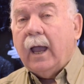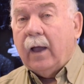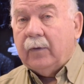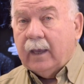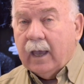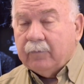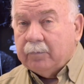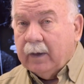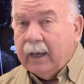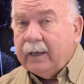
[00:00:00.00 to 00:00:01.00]
and they have a
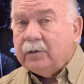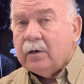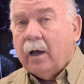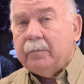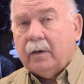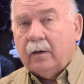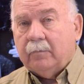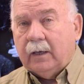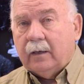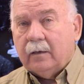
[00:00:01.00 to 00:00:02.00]
paid job
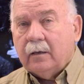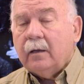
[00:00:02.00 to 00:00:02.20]
come in,